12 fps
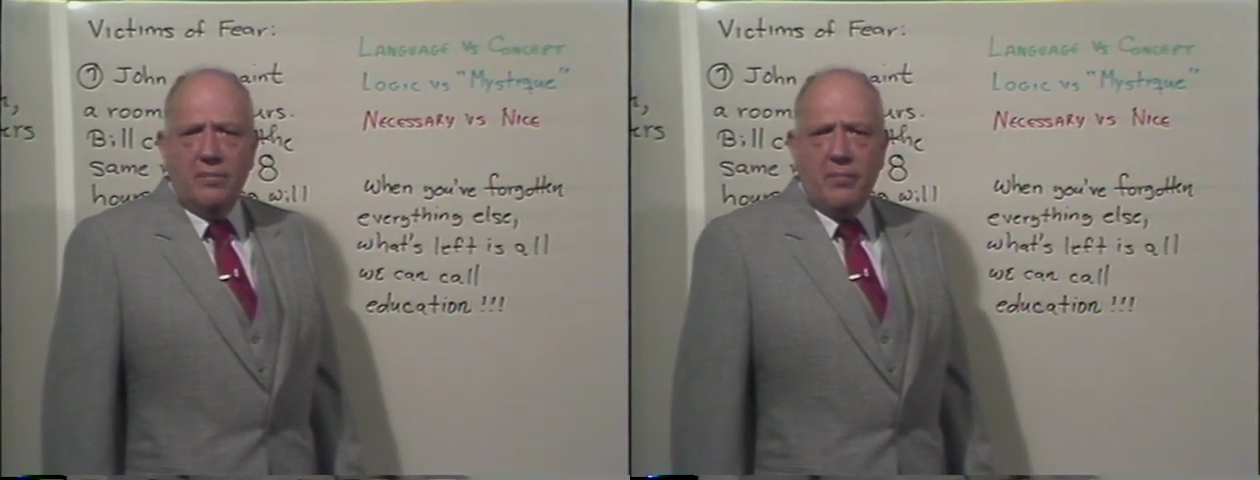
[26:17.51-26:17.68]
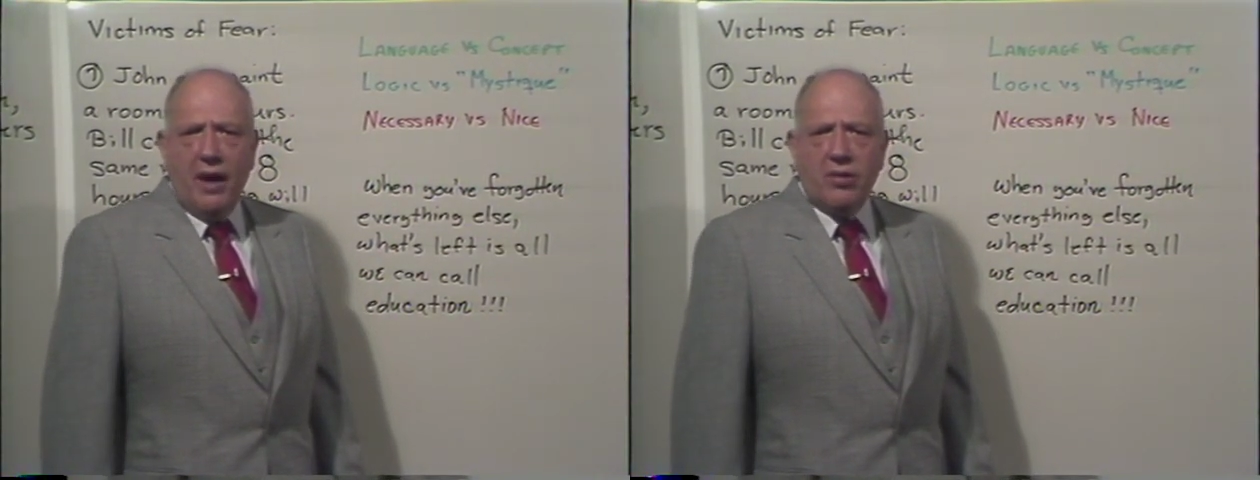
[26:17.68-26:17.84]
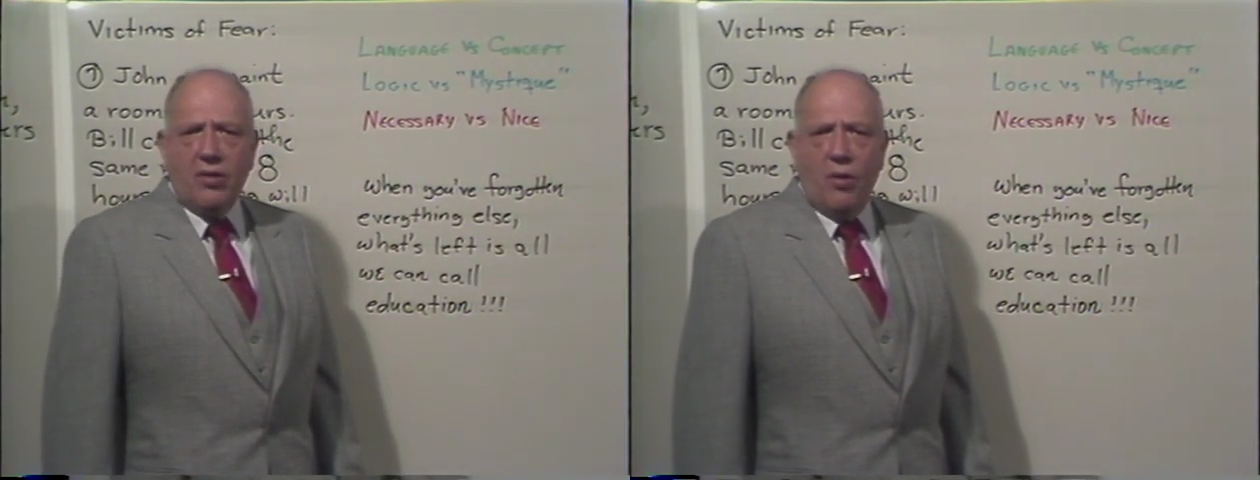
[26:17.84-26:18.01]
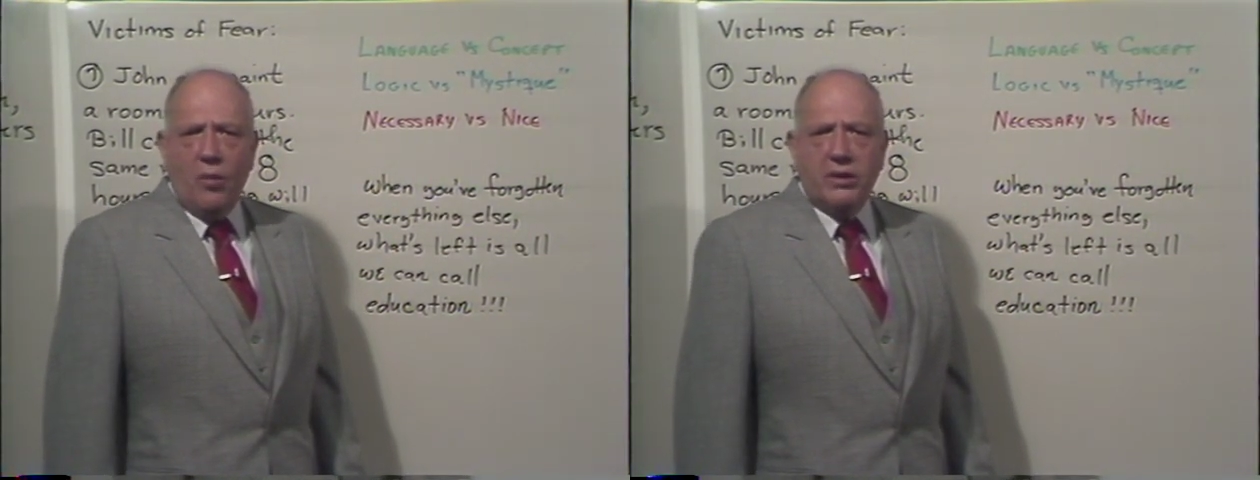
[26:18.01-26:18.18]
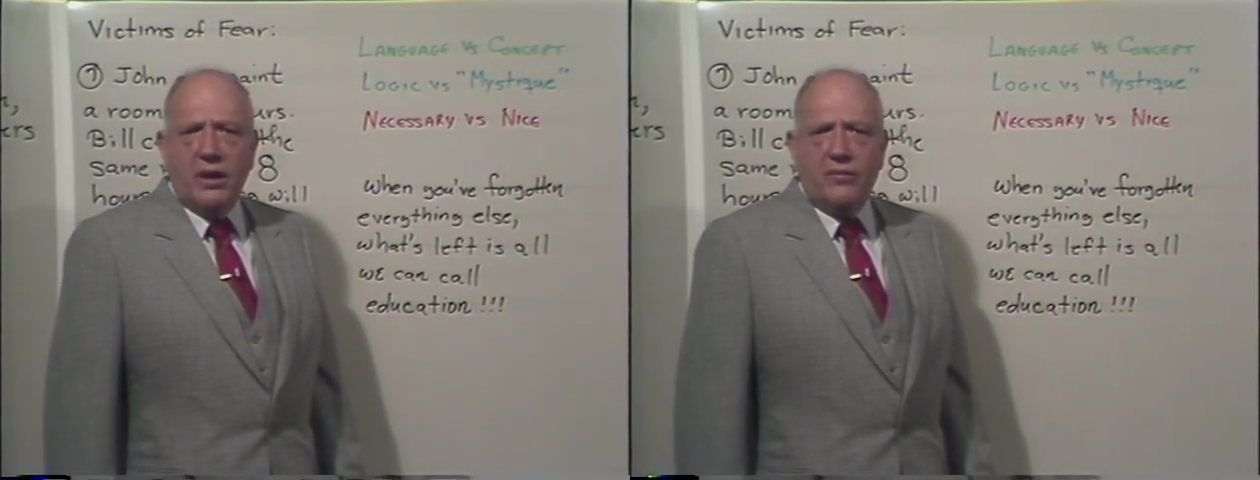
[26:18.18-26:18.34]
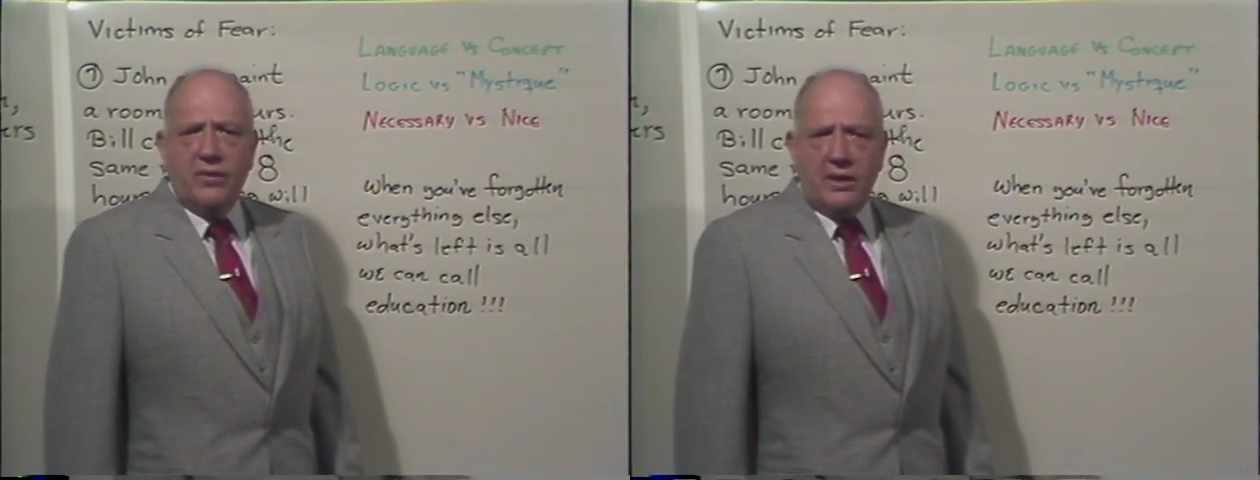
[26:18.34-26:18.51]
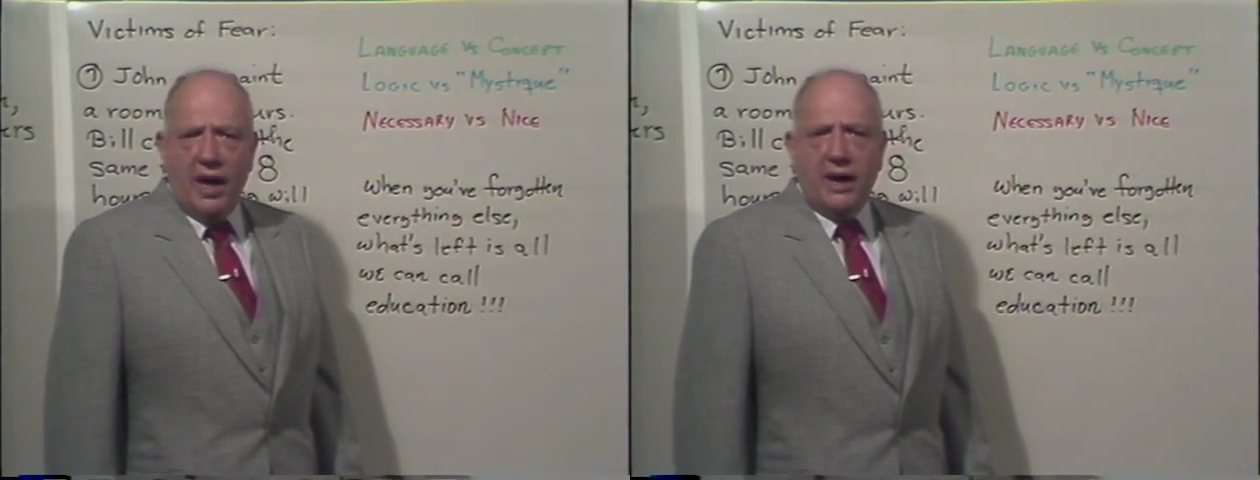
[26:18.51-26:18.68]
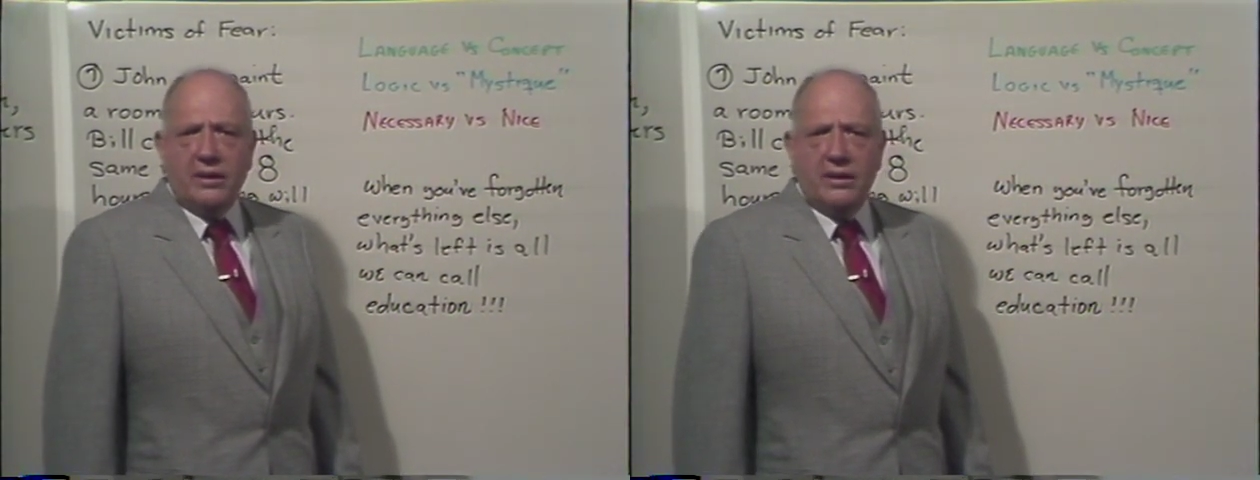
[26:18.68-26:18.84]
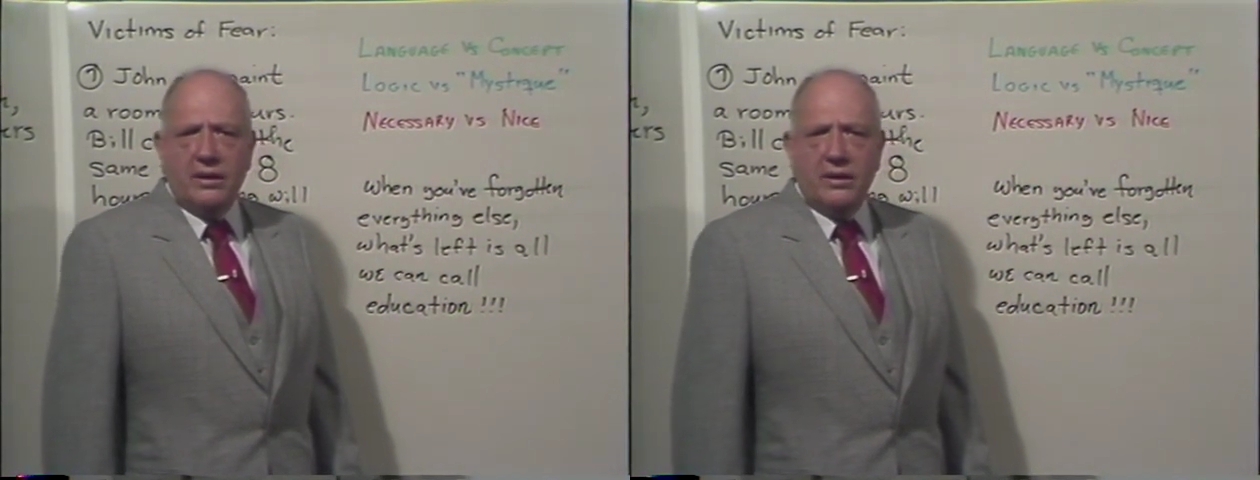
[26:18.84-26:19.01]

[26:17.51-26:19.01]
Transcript: based on what they've retained.